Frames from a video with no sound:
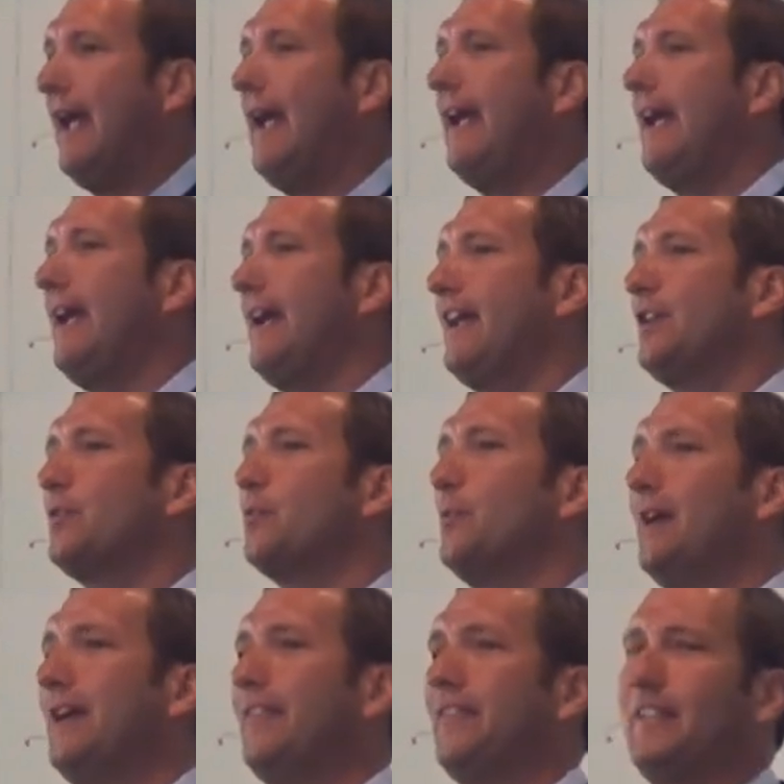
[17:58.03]
and
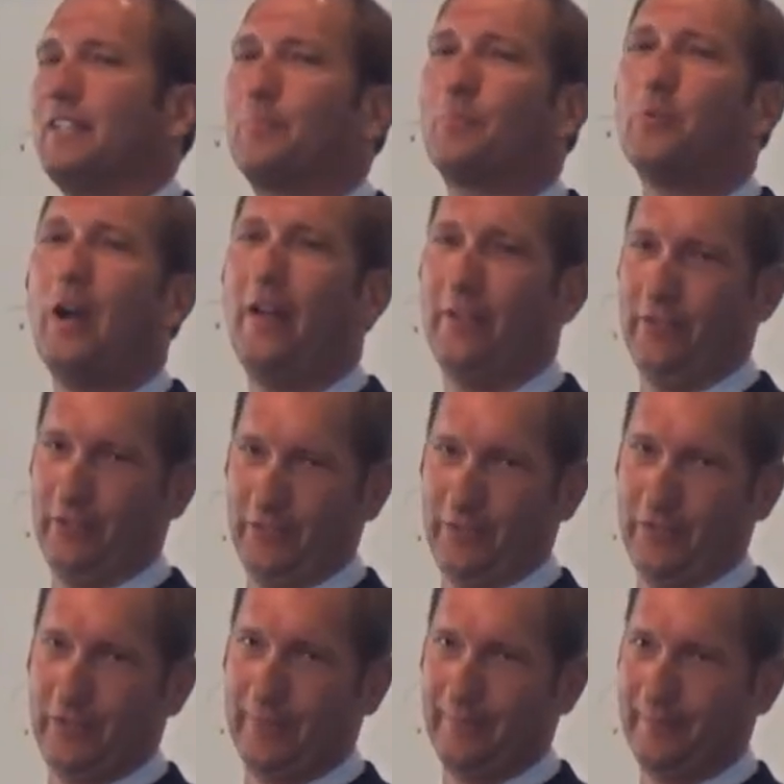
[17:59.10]
with his
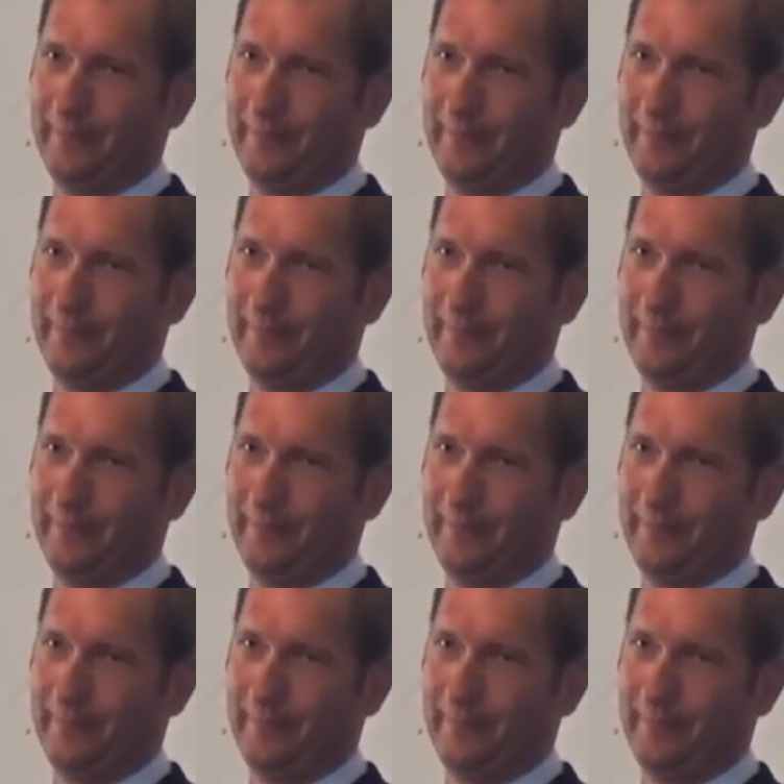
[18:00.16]
brothers.